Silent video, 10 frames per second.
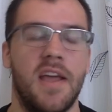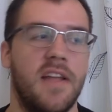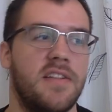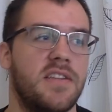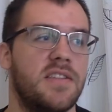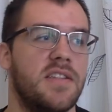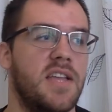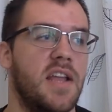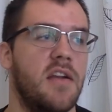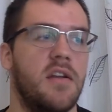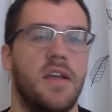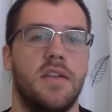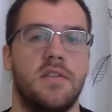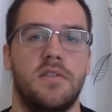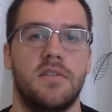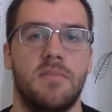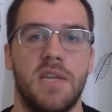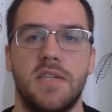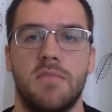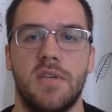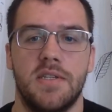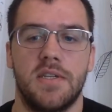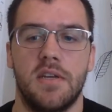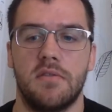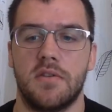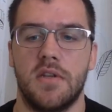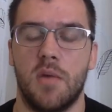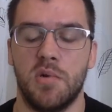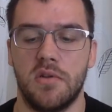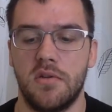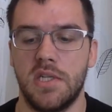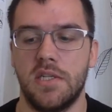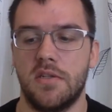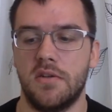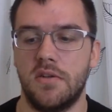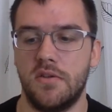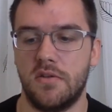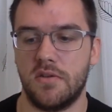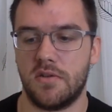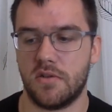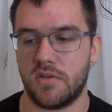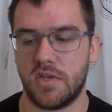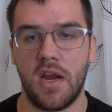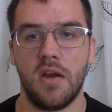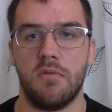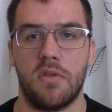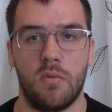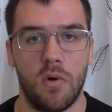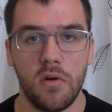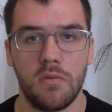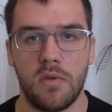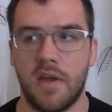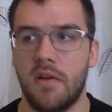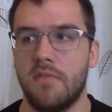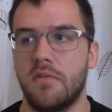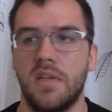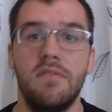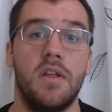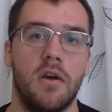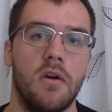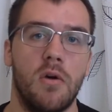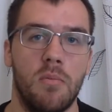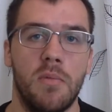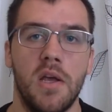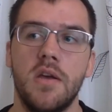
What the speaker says: And the internet is just amazing because it gives us the opportunity to share with the world without ever leaving our home.